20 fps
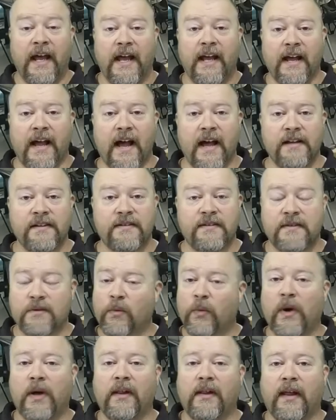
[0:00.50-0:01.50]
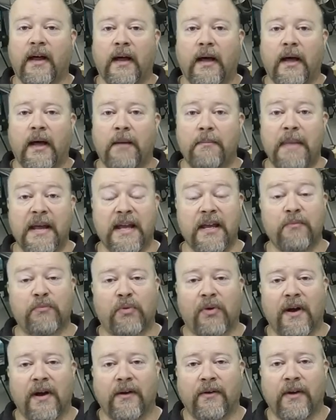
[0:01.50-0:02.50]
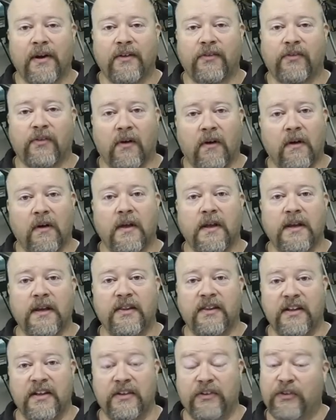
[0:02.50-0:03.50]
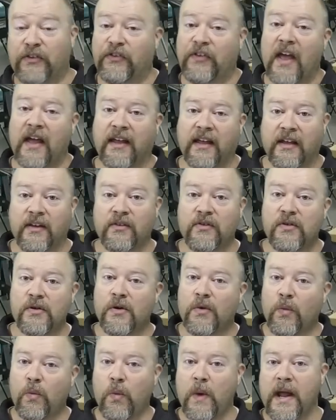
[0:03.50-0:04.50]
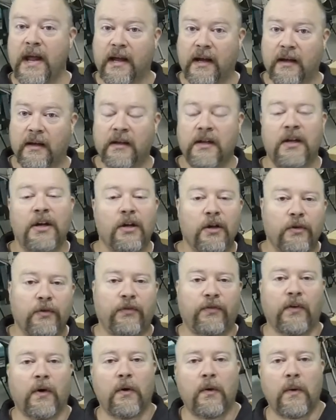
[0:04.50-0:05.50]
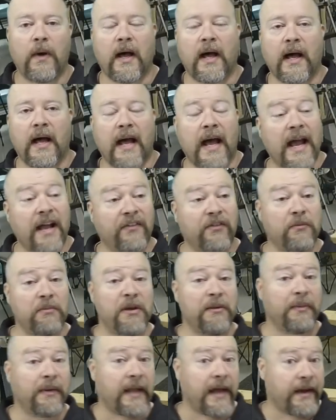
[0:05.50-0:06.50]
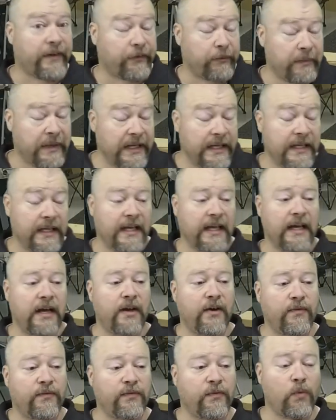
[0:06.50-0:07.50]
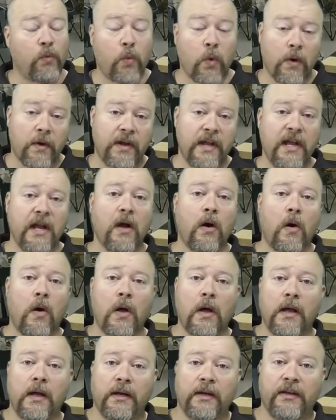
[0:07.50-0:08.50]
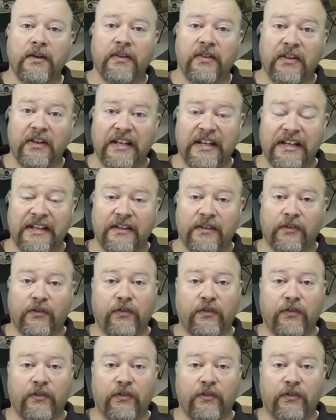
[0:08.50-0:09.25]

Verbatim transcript: Hey guys, well, making progress on the second wing. So I had some people ask me if working on the